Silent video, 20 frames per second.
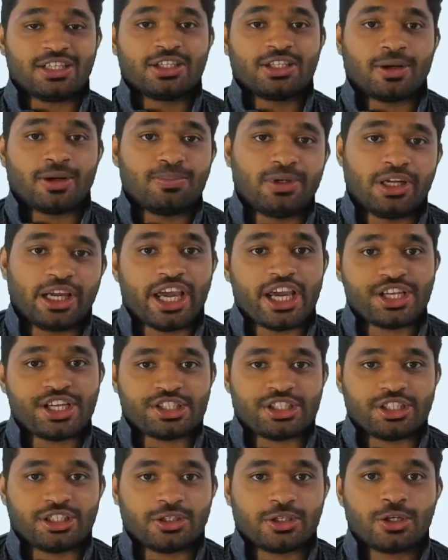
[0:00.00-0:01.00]

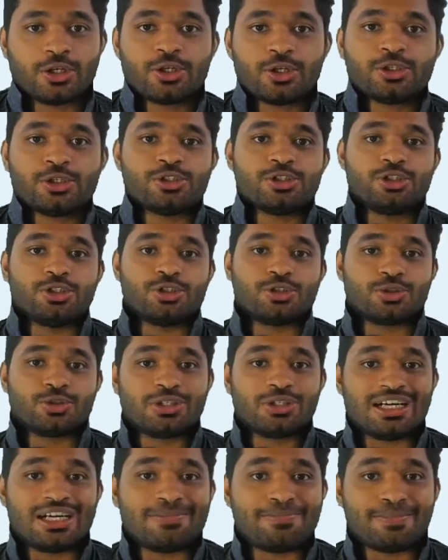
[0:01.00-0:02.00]
obligation due to
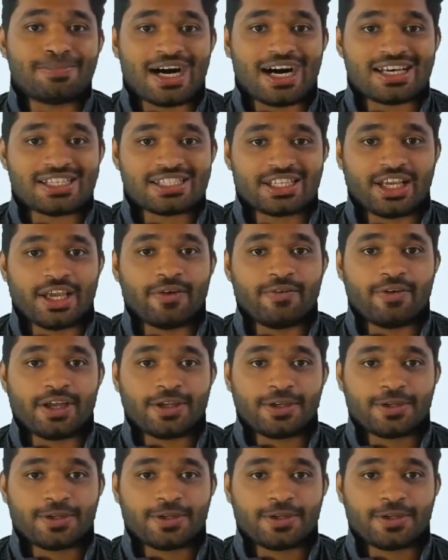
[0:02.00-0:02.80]
a past event.